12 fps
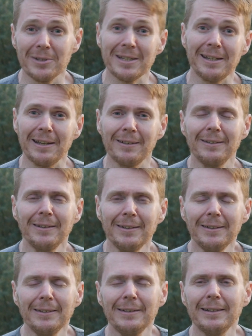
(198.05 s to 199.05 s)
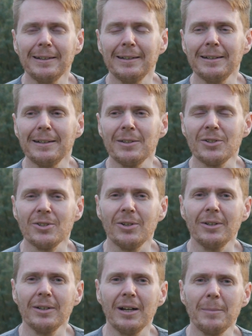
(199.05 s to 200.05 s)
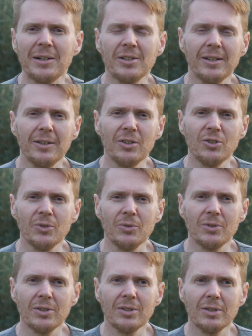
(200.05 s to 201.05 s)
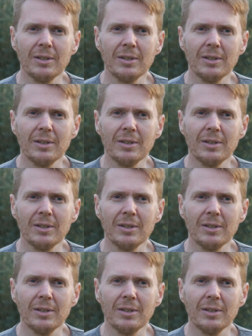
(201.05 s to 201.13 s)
risking the shot, I'm actually going to shoot